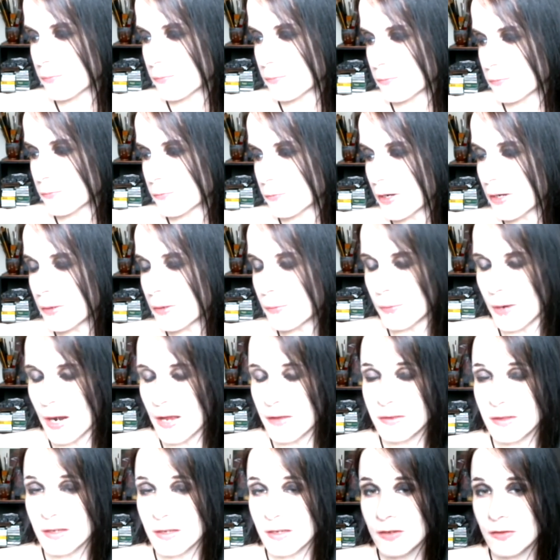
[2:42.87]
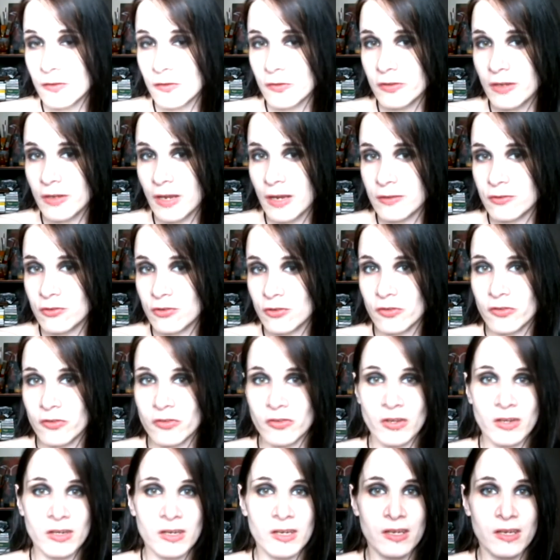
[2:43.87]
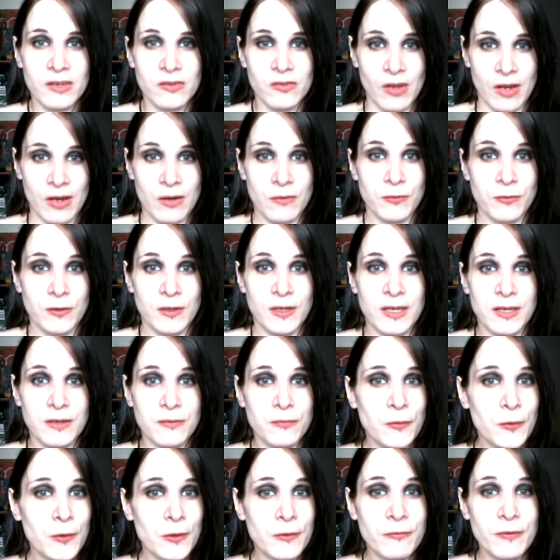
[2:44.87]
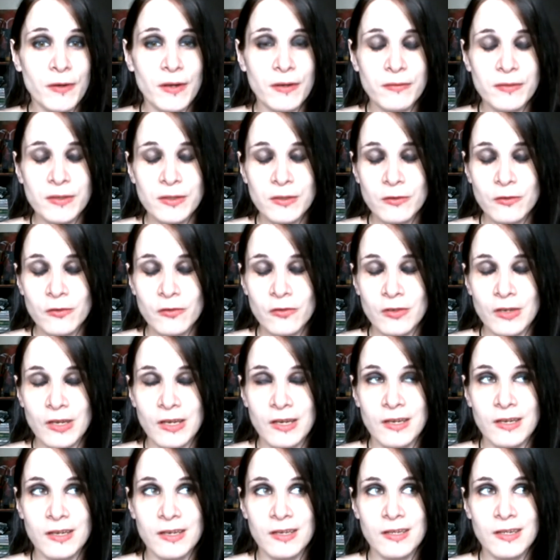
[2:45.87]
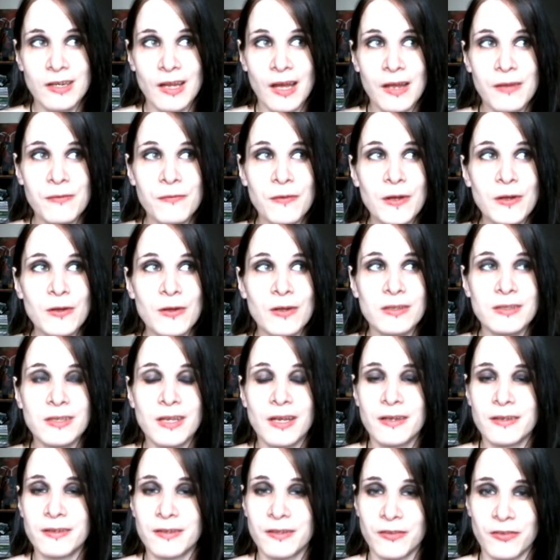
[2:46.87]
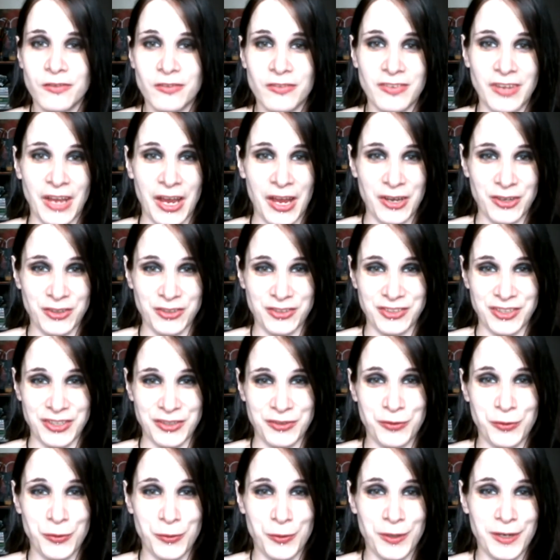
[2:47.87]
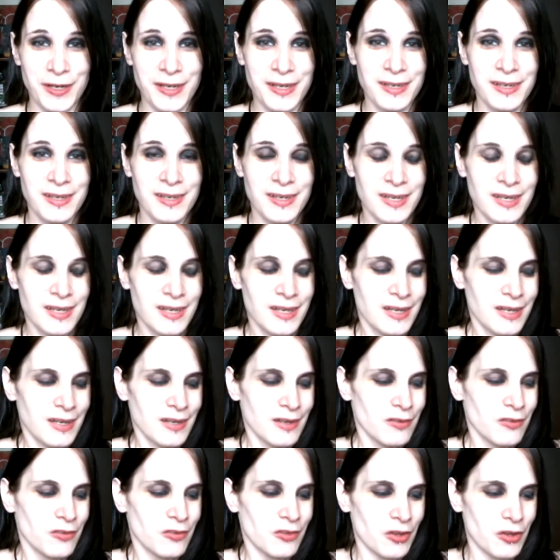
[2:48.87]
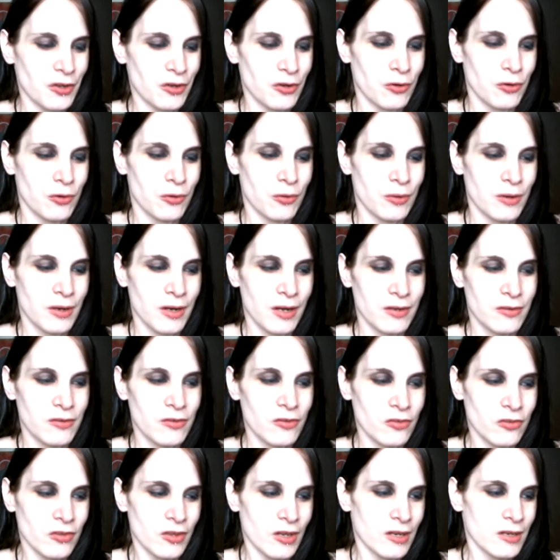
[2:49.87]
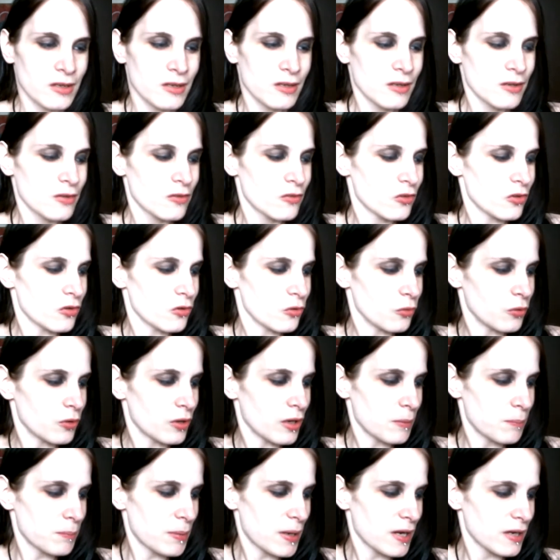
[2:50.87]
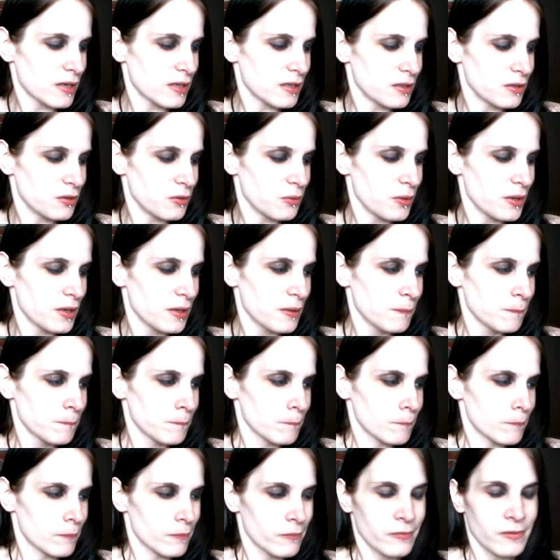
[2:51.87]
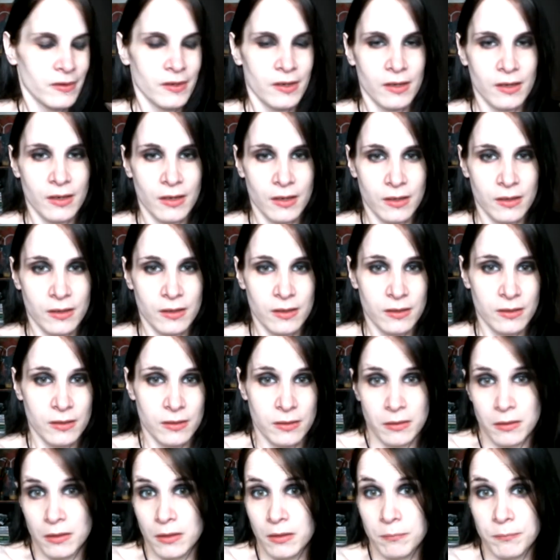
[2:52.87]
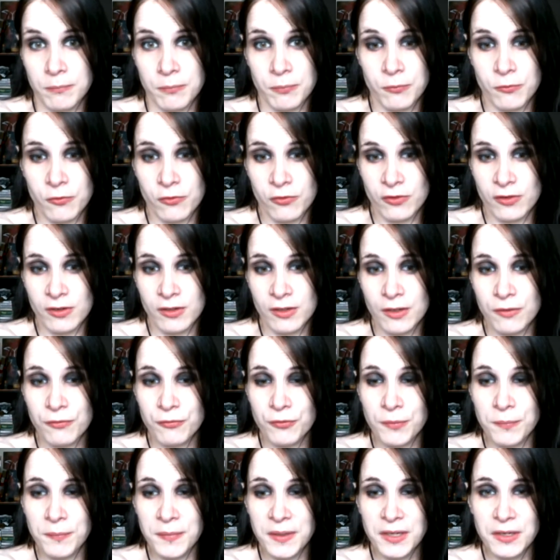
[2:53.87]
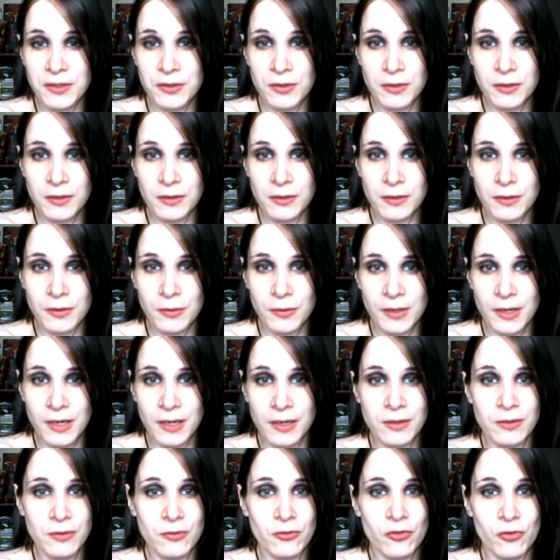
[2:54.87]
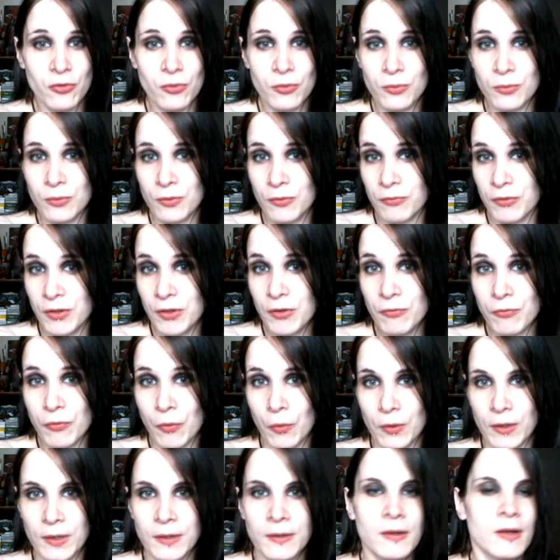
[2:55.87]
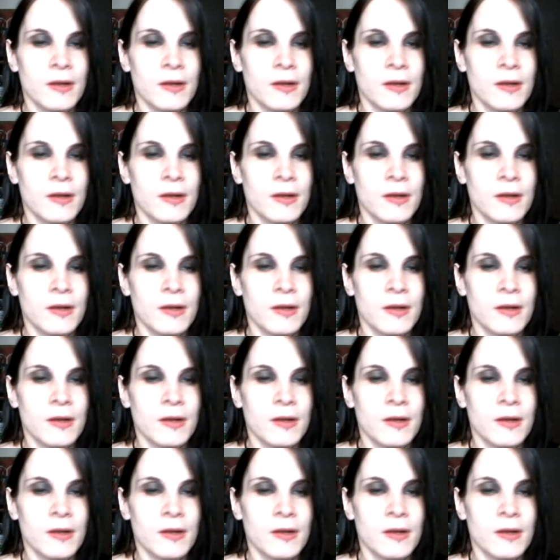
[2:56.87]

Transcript: reread this after sitting it down for like 4 or 5 years, and I felt a lot of nostalgia for it. So I decided to get back into it, and it's enough for me to go ahead and do a review for.